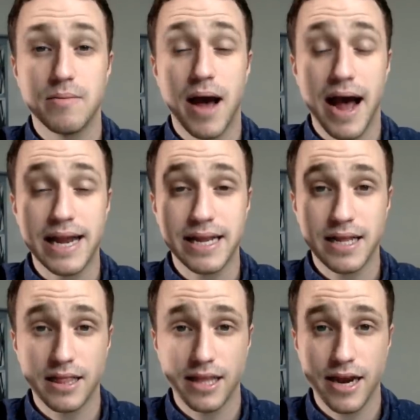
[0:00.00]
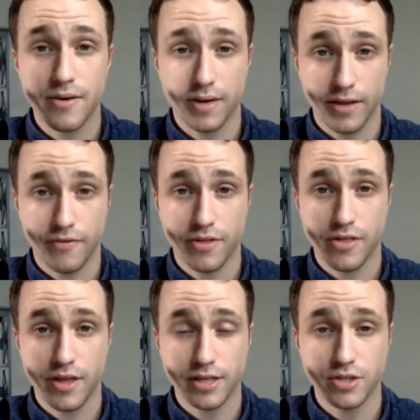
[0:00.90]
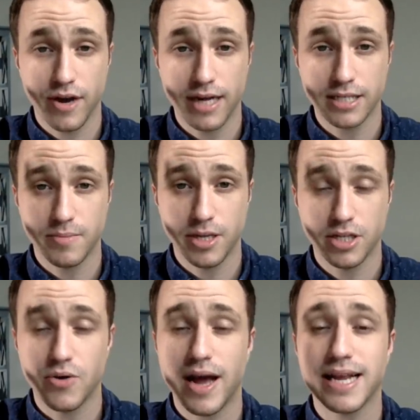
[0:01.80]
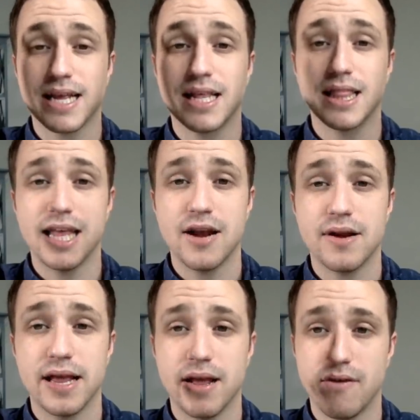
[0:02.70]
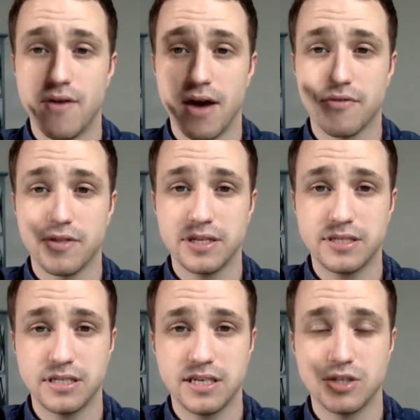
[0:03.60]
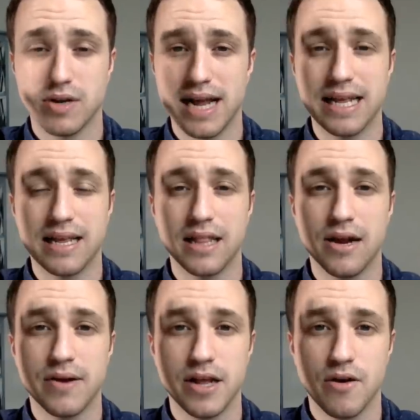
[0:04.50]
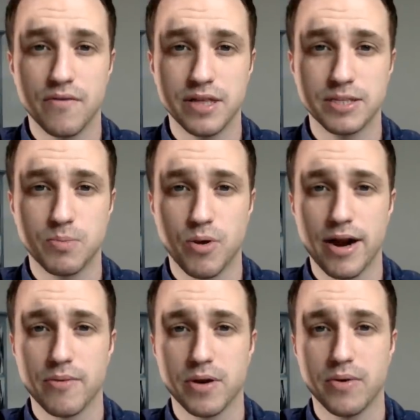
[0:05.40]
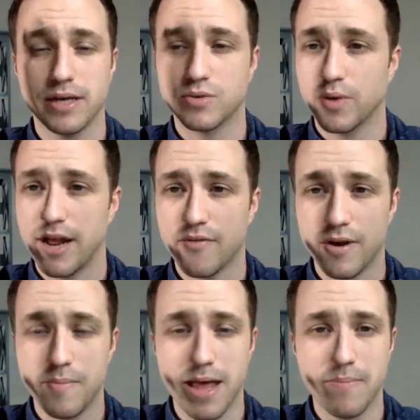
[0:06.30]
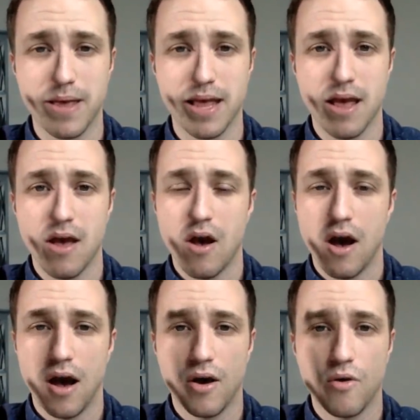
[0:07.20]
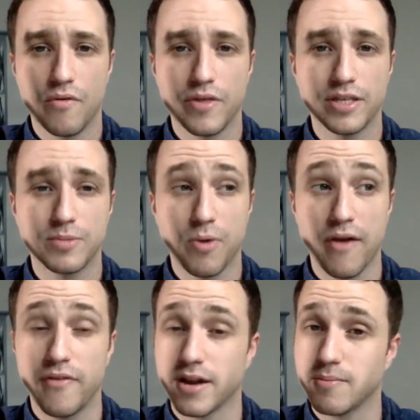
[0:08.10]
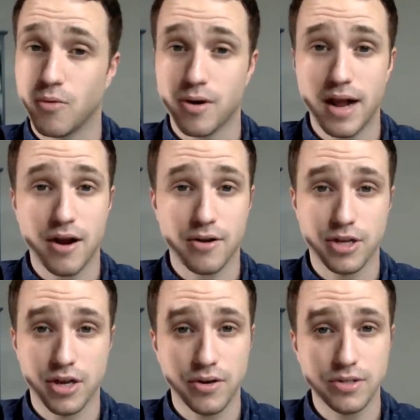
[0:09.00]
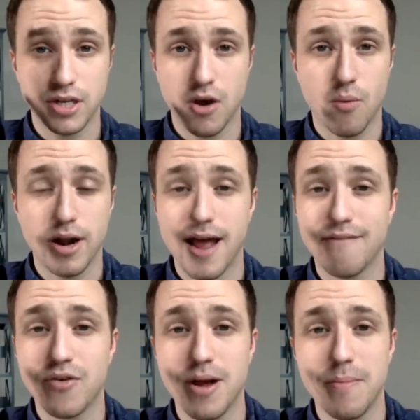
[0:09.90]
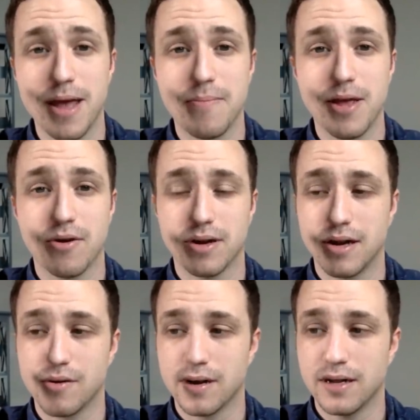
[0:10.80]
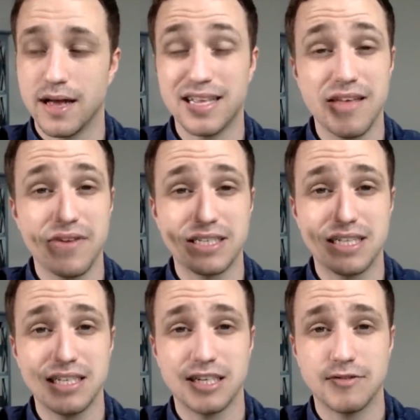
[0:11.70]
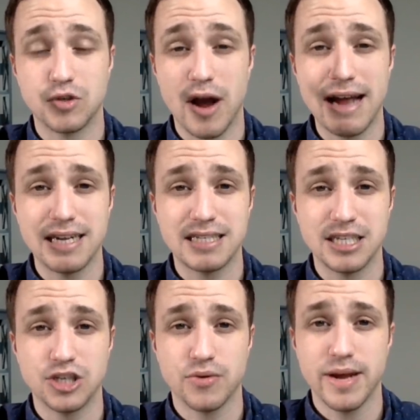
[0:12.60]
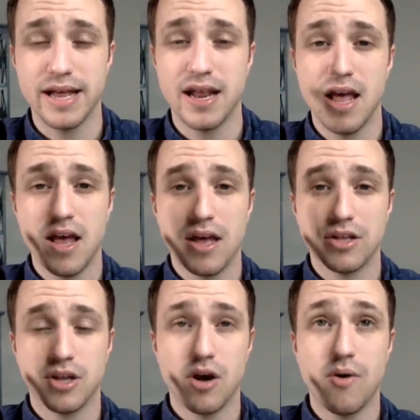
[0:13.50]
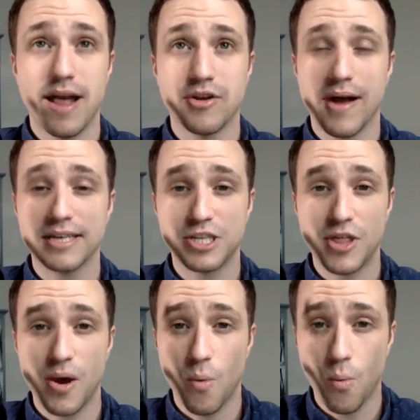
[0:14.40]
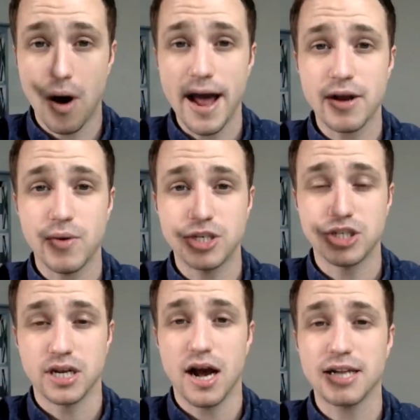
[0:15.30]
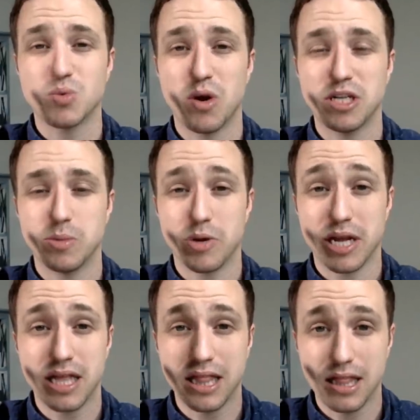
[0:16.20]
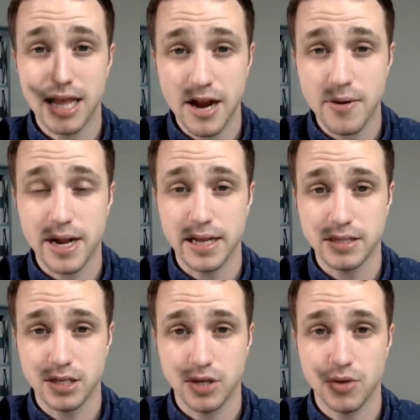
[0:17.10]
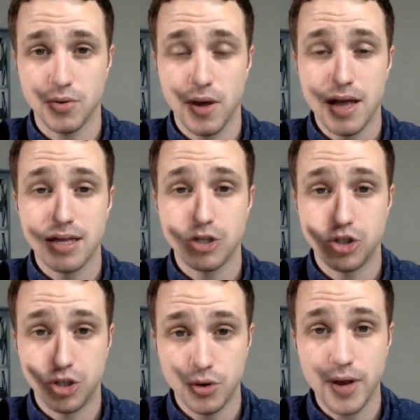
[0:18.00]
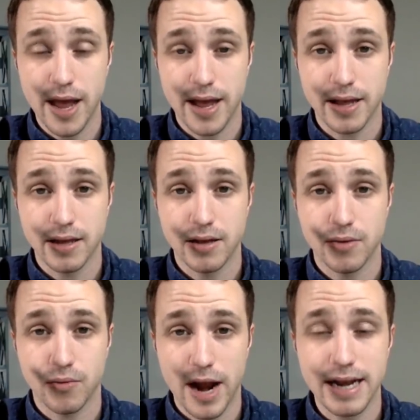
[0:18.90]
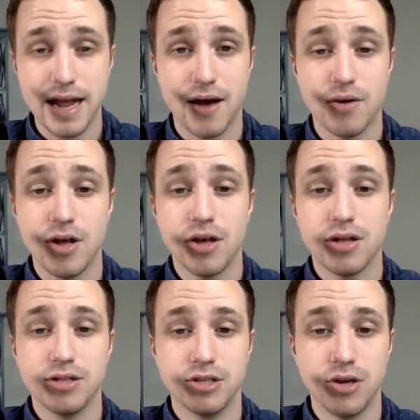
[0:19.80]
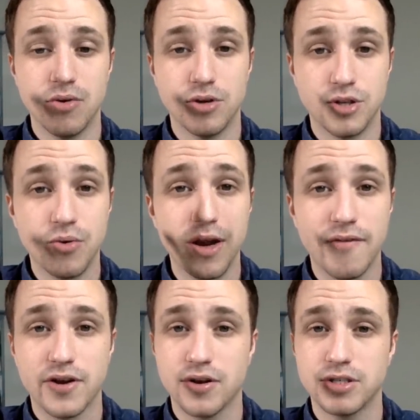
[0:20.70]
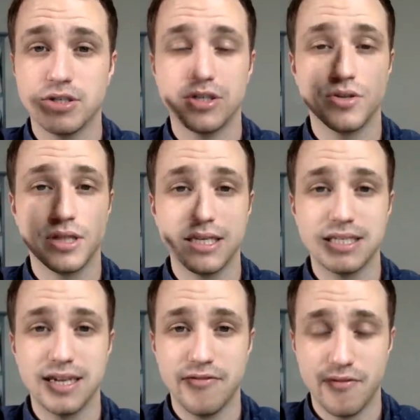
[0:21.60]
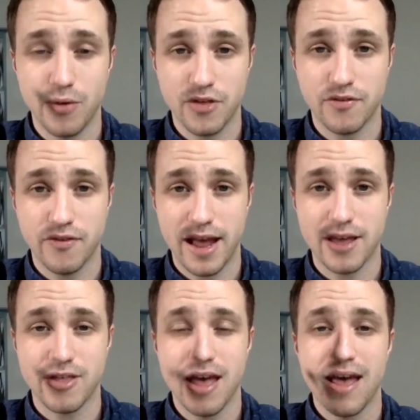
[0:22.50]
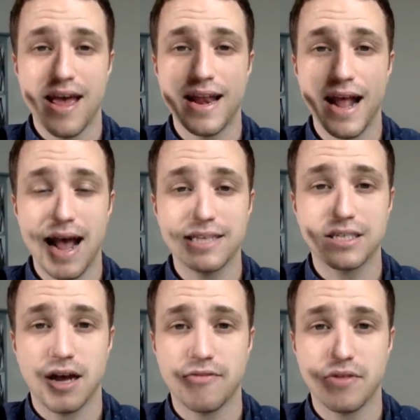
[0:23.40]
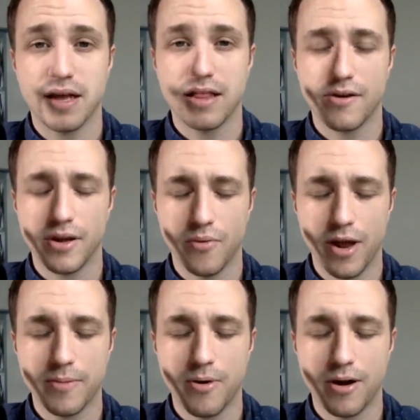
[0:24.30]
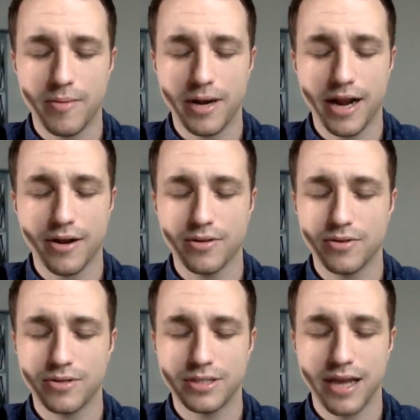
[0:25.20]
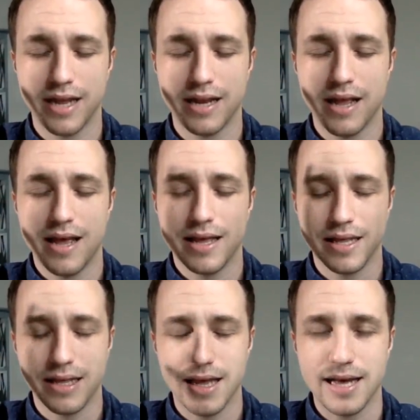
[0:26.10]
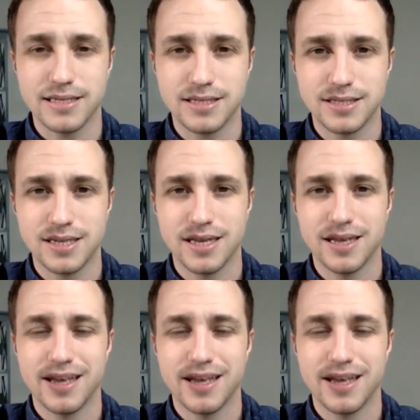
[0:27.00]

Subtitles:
I need clarity for the things you're asking me to do. I need clarity for this decision. I need clarity over this prayer request, whatever it may be, over this prophetic word I heard years ago, whatever it may be, or even a season of dryness that you're in, you know, and you're asking that why question. God is wanting to bring clarity to you today, right now. Do what I've encouraged you to do. Listen with faith and ask God for that clarity and wait upon him. And I hear the Lord saying, yes,